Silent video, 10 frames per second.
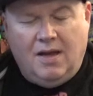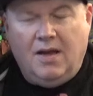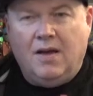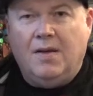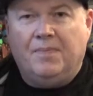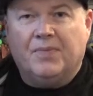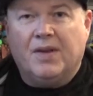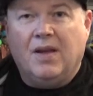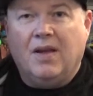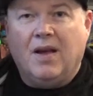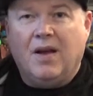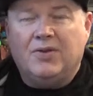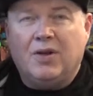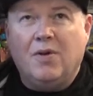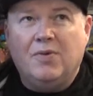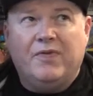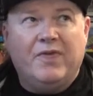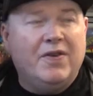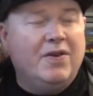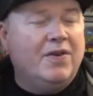I showed
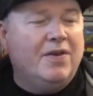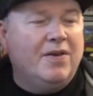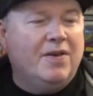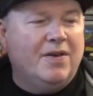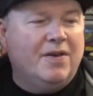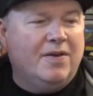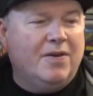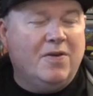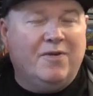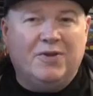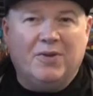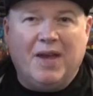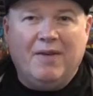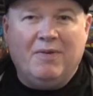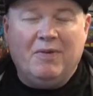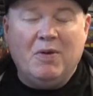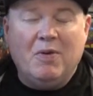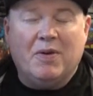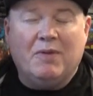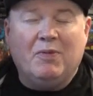the Universal game,
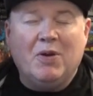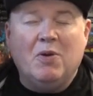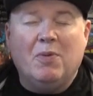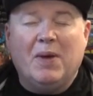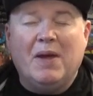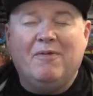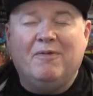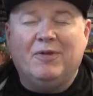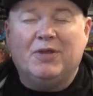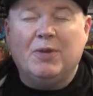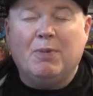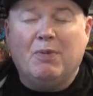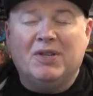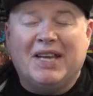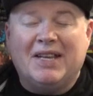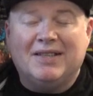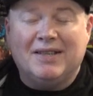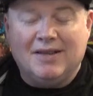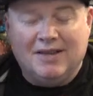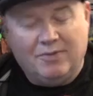the European Super
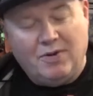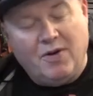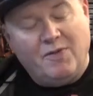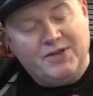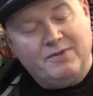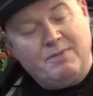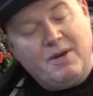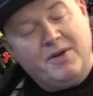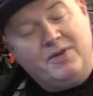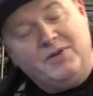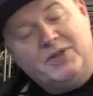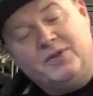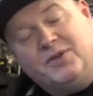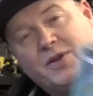Protector. Well, obviously the American original is